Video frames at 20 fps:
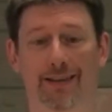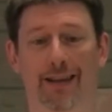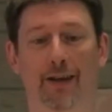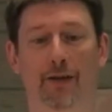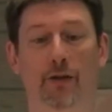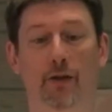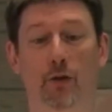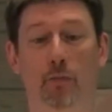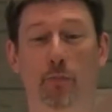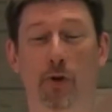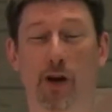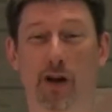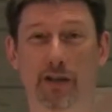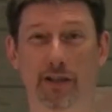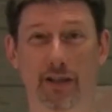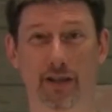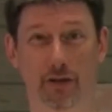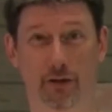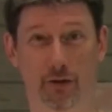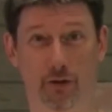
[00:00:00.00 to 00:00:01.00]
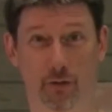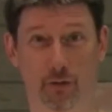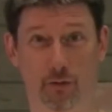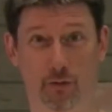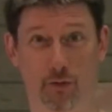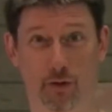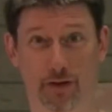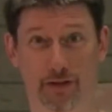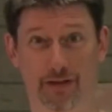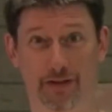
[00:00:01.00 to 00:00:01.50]
Now the dupondius,
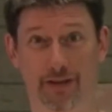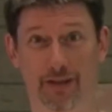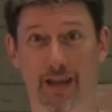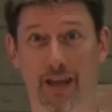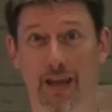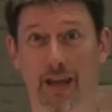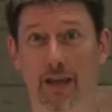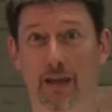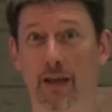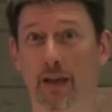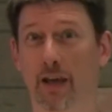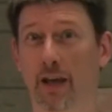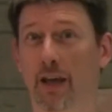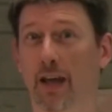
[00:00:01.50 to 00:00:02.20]
you can see,